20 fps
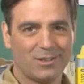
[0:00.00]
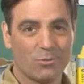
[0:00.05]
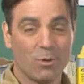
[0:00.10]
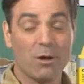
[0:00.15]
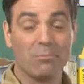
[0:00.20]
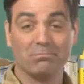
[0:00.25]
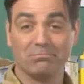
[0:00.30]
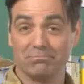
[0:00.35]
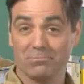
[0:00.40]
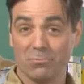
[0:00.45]

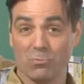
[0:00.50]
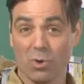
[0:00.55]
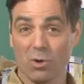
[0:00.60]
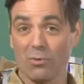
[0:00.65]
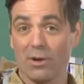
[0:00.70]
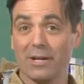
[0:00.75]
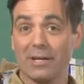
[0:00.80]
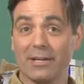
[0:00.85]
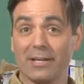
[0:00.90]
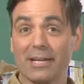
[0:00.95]
Well, we're
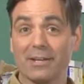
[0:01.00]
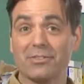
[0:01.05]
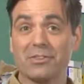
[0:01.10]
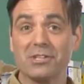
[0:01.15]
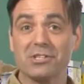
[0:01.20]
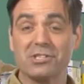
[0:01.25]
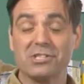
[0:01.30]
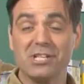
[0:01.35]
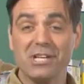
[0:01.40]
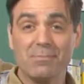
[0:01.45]
ready to get
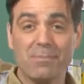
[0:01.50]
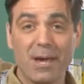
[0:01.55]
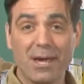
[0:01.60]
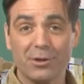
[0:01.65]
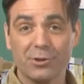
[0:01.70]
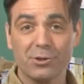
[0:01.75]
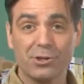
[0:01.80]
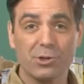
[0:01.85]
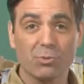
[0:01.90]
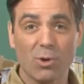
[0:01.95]
this deep
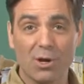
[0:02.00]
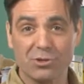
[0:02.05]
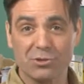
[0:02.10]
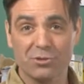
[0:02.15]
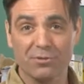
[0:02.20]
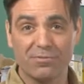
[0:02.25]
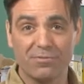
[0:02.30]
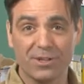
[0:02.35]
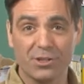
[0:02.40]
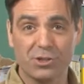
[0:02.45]
energy
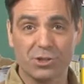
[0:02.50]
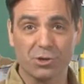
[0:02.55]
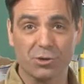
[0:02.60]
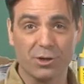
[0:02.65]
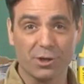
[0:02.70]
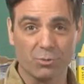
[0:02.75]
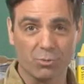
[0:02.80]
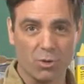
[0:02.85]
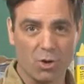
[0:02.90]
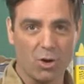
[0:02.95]
retrofit
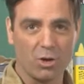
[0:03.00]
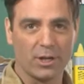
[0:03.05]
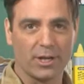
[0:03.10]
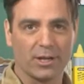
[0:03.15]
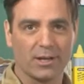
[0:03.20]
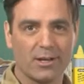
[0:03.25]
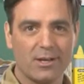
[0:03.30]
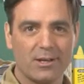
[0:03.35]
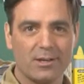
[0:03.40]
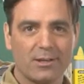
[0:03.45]
journey
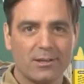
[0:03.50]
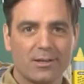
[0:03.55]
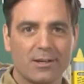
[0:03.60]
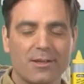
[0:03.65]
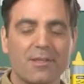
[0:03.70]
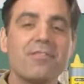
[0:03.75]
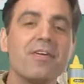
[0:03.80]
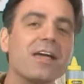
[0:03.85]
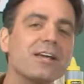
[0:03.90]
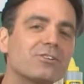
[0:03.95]
rolling.
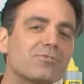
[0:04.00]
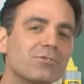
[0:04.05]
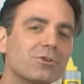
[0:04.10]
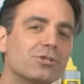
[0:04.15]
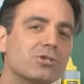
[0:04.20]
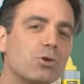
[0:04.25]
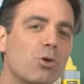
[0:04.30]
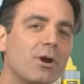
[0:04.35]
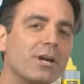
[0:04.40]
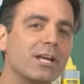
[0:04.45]
Thanks for
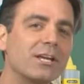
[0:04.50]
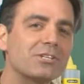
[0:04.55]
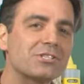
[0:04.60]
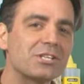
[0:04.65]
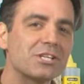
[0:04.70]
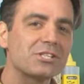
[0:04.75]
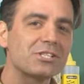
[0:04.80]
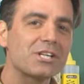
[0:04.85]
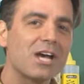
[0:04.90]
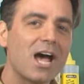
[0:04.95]
joining us
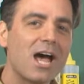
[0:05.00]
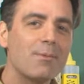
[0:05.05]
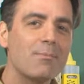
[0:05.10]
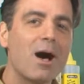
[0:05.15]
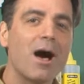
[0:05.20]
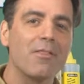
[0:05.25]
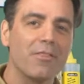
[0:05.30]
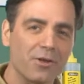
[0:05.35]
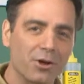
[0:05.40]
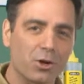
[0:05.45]
this time
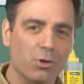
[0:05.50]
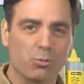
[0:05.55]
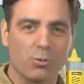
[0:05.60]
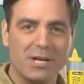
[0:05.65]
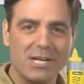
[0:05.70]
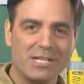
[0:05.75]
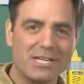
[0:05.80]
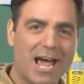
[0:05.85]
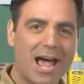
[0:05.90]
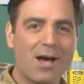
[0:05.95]
on The
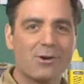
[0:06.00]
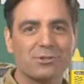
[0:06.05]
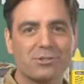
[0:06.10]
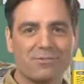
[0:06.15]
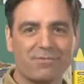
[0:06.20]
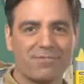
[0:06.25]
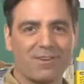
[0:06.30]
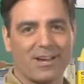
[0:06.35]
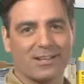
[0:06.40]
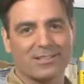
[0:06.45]
Greenhouse
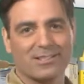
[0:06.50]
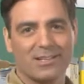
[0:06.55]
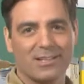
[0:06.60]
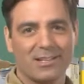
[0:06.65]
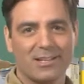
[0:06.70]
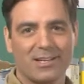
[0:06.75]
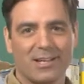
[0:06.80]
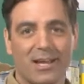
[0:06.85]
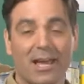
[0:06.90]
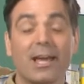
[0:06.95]
Effect.
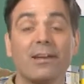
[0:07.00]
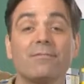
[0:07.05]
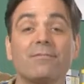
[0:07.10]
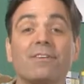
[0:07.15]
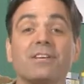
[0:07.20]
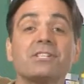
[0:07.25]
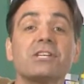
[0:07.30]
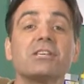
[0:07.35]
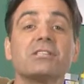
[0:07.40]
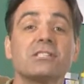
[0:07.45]
And
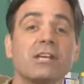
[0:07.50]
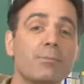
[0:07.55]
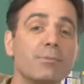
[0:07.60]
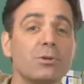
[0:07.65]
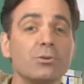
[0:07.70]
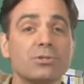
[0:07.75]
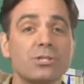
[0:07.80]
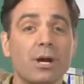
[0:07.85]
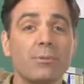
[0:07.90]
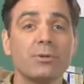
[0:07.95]
visit
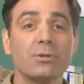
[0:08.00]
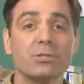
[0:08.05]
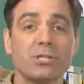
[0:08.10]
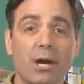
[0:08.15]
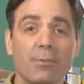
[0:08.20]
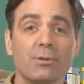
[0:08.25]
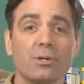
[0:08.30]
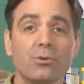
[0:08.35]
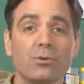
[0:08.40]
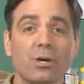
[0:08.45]

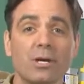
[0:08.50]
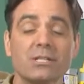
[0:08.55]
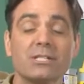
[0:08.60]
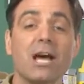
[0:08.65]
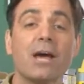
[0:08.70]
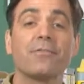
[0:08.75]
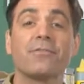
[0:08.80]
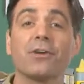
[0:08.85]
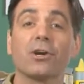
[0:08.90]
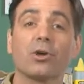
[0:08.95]

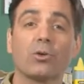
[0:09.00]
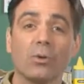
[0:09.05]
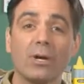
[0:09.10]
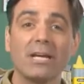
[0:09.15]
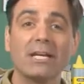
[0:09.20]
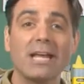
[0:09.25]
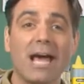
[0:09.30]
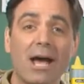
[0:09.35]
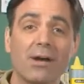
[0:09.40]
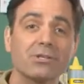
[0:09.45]

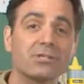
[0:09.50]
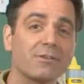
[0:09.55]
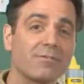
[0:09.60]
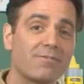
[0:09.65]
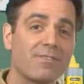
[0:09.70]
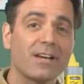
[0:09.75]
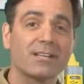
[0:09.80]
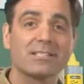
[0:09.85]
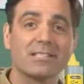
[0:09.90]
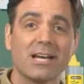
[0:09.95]

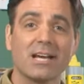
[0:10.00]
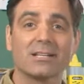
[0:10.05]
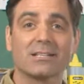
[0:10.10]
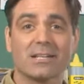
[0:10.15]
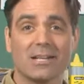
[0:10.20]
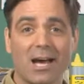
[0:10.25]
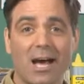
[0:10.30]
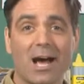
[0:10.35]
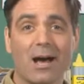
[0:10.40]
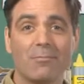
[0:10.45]

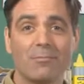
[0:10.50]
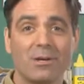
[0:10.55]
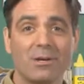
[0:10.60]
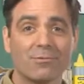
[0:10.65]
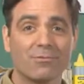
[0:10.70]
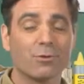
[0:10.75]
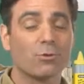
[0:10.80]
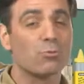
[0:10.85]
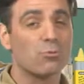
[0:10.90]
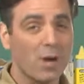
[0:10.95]
www.thegreenhouseeffect.com
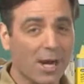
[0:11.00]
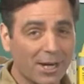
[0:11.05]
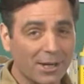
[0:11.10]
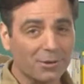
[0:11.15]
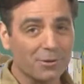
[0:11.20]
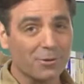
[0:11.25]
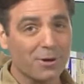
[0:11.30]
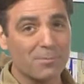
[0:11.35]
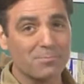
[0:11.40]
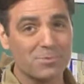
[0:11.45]
for
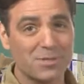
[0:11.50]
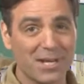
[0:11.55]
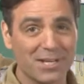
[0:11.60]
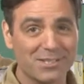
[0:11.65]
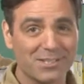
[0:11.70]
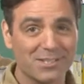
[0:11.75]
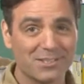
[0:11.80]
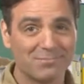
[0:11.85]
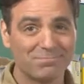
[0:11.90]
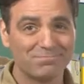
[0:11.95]
regular
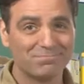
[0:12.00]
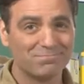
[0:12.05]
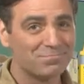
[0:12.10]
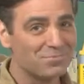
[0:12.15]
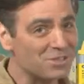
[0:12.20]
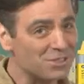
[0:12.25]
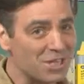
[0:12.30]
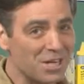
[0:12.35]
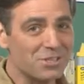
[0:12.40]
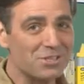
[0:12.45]
updates.
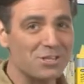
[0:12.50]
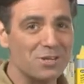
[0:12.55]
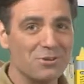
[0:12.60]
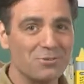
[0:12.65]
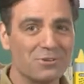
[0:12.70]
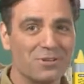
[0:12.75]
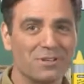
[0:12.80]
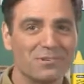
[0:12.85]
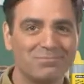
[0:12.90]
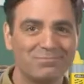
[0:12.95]
Stay
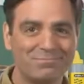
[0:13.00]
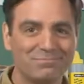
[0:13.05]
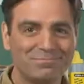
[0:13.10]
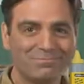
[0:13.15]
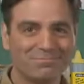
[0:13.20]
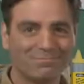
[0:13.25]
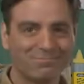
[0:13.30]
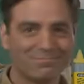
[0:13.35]
tuned.